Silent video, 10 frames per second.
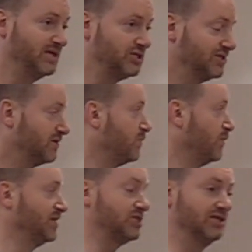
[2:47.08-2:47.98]
permissioned and
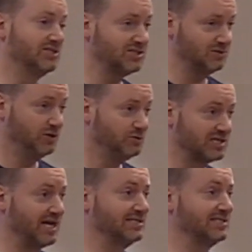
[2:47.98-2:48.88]
permissionless use
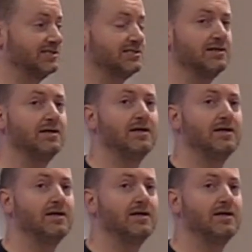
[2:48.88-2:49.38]
cases.